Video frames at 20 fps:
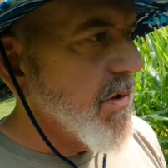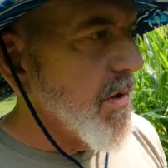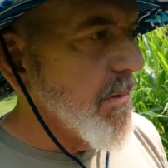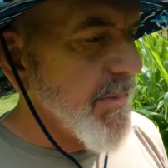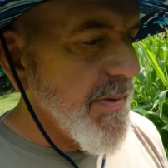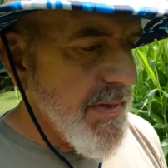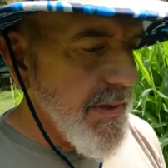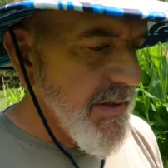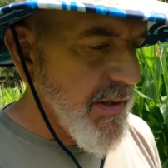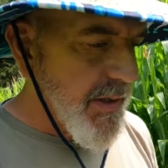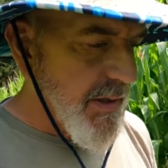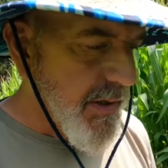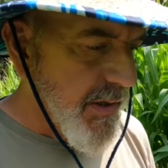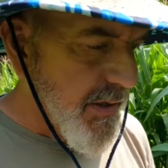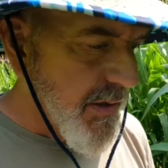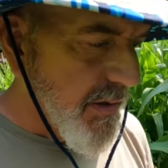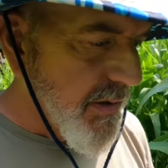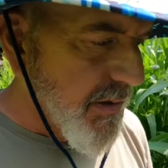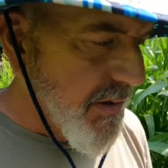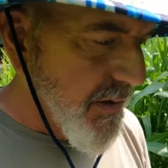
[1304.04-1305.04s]
come in
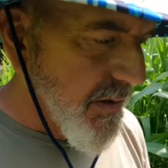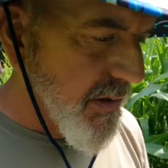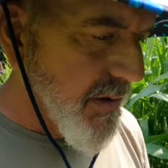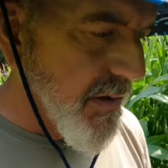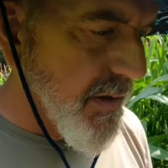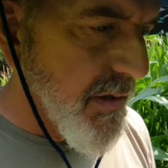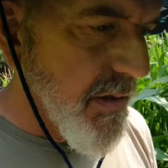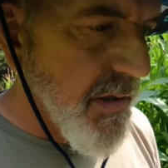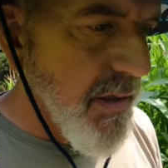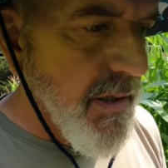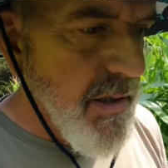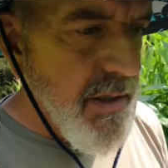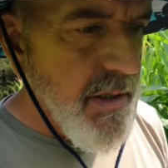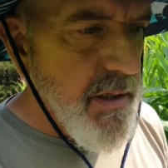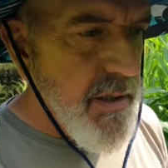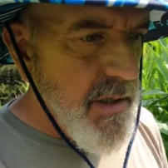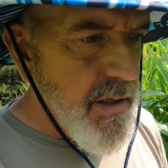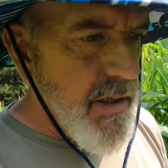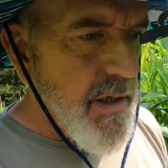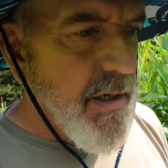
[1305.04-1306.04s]
here,
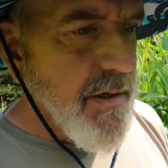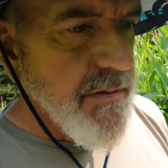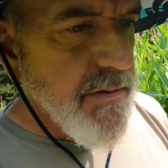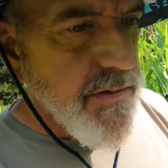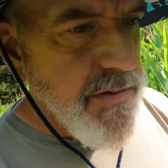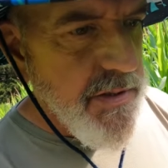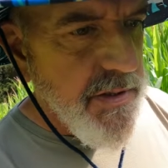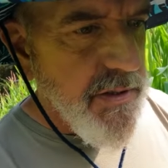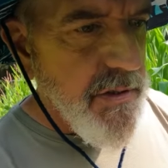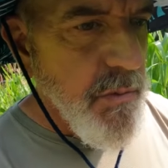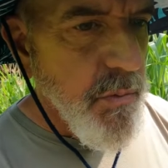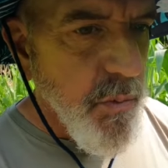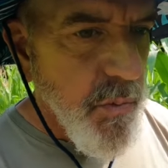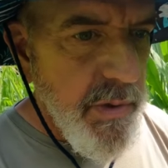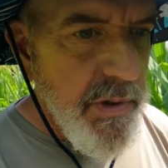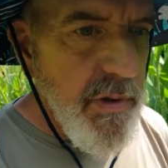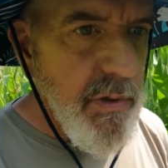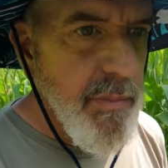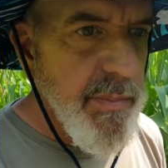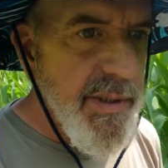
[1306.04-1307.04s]
and the deer
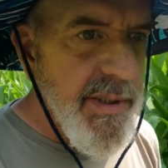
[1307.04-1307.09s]
will